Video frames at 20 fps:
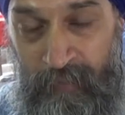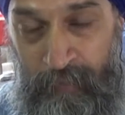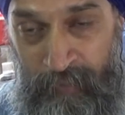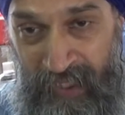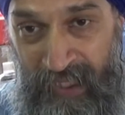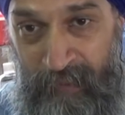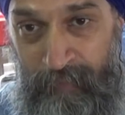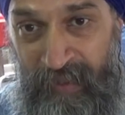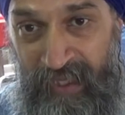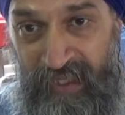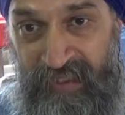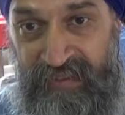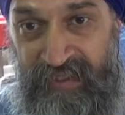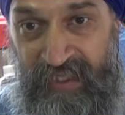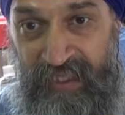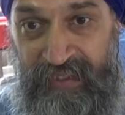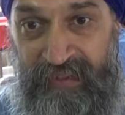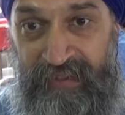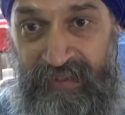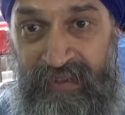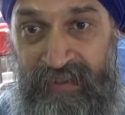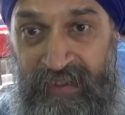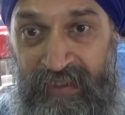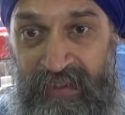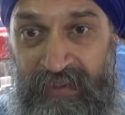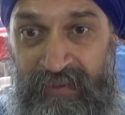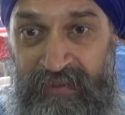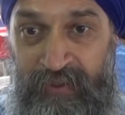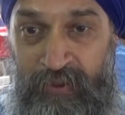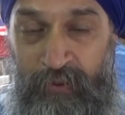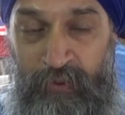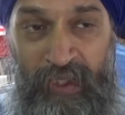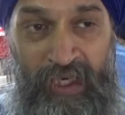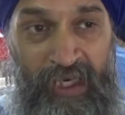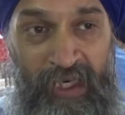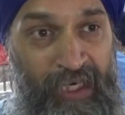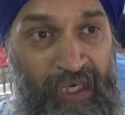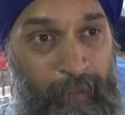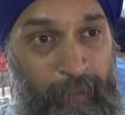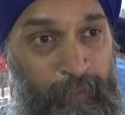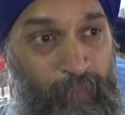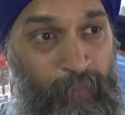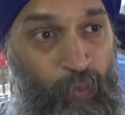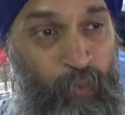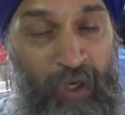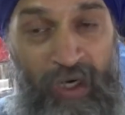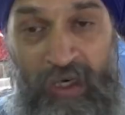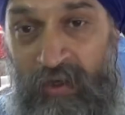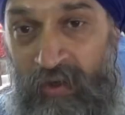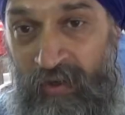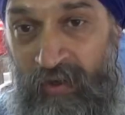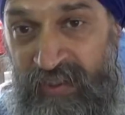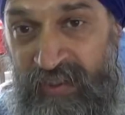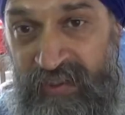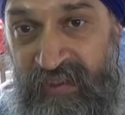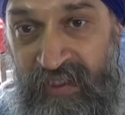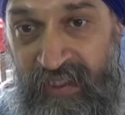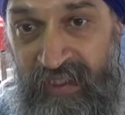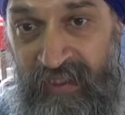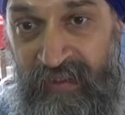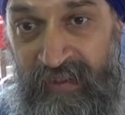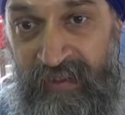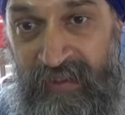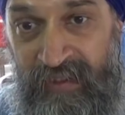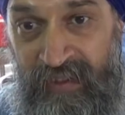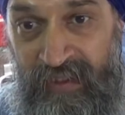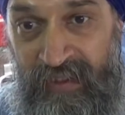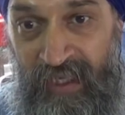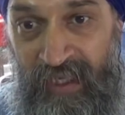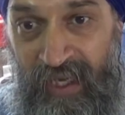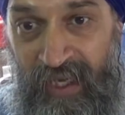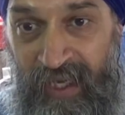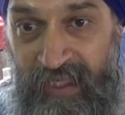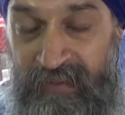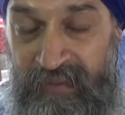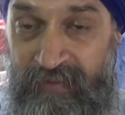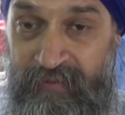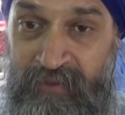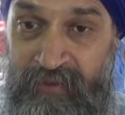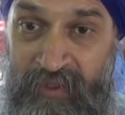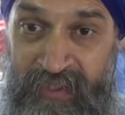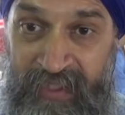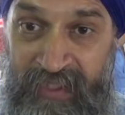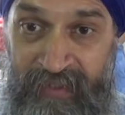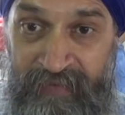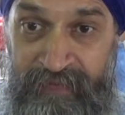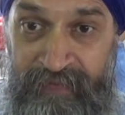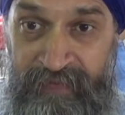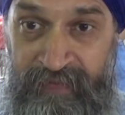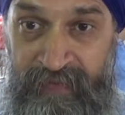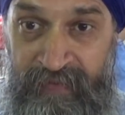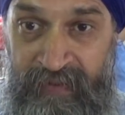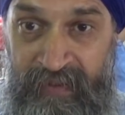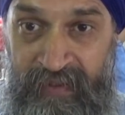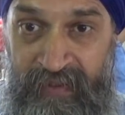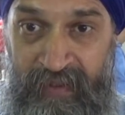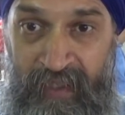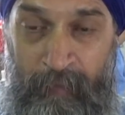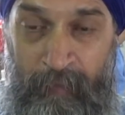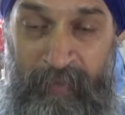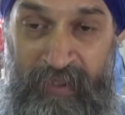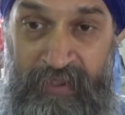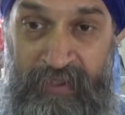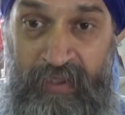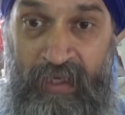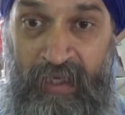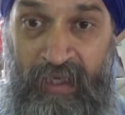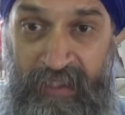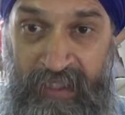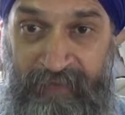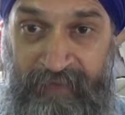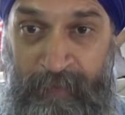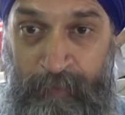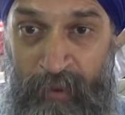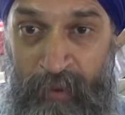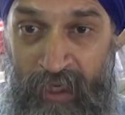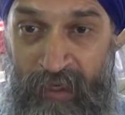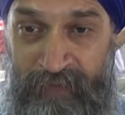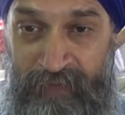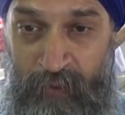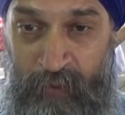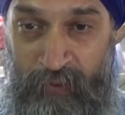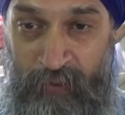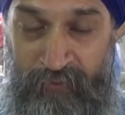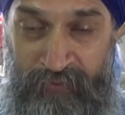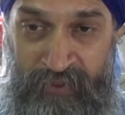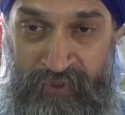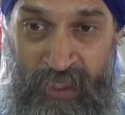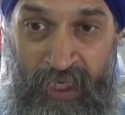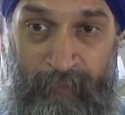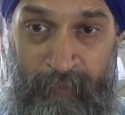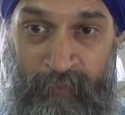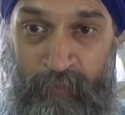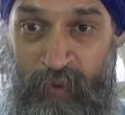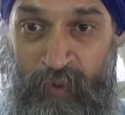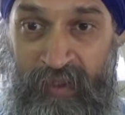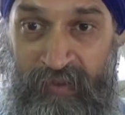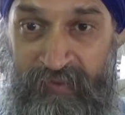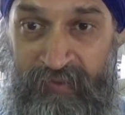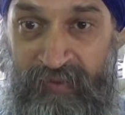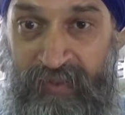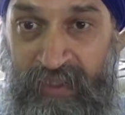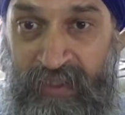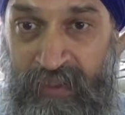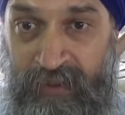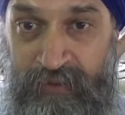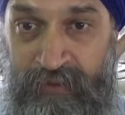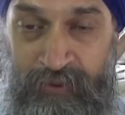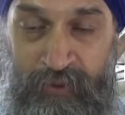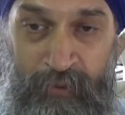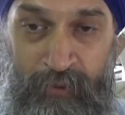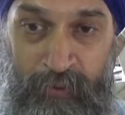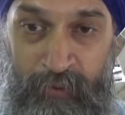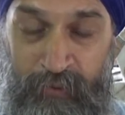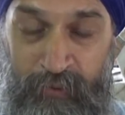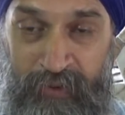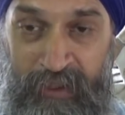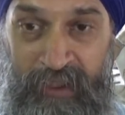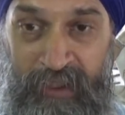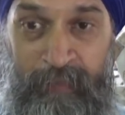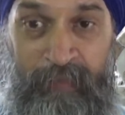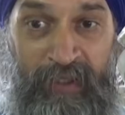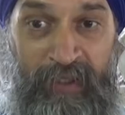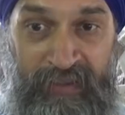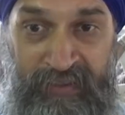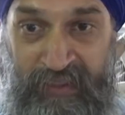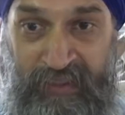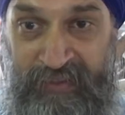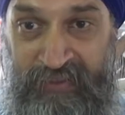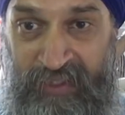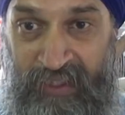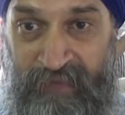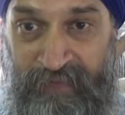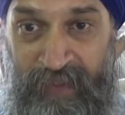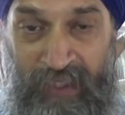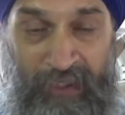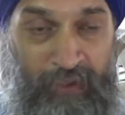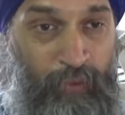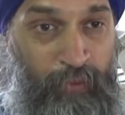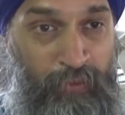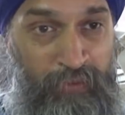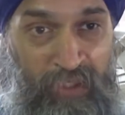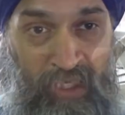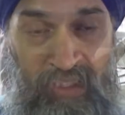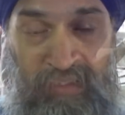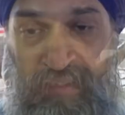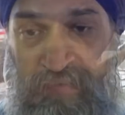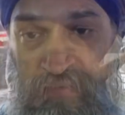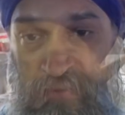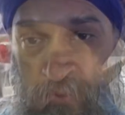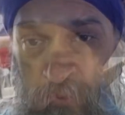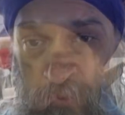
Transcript: and meditate, to work honestly, and to give. And give a part of your time and wealth to the community itself, like Guru Nanak Dev